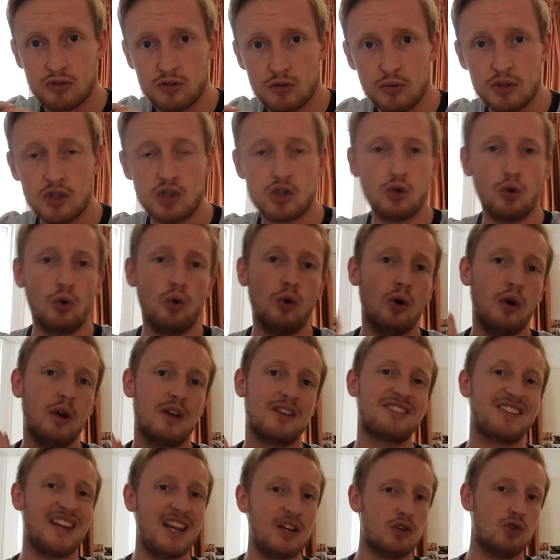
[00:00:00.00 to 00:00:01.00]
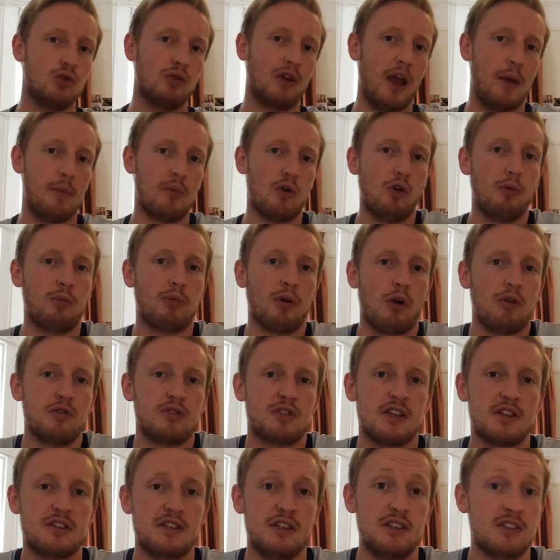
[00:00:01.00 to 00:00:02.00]
to ensure essential chemical
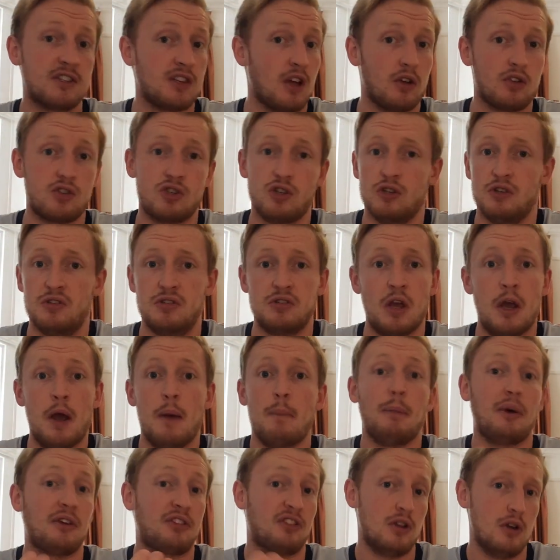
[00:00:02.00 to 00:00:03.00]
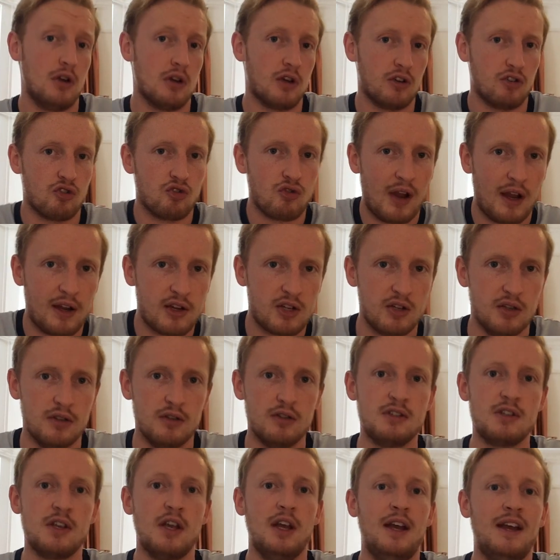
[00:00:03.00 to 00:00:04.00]
processes such as muscular
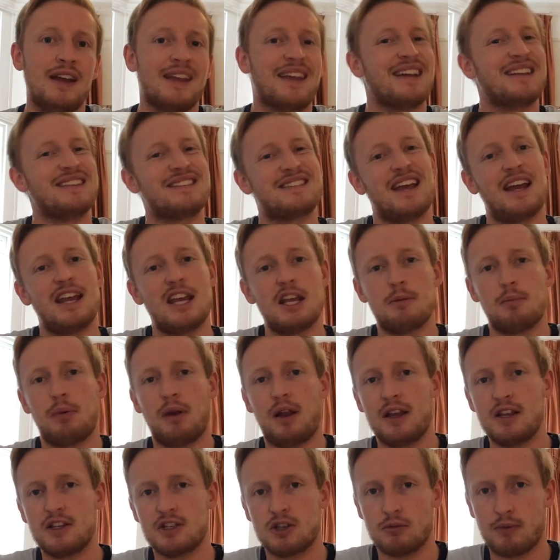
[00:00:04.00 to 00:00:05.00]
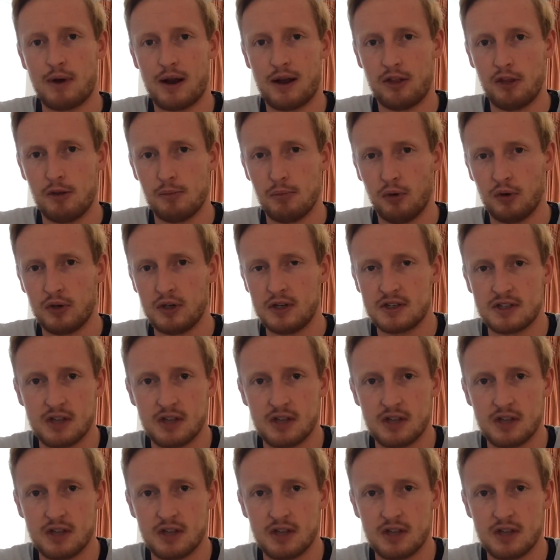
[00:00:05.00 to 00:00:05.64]
contractions can take place around the body.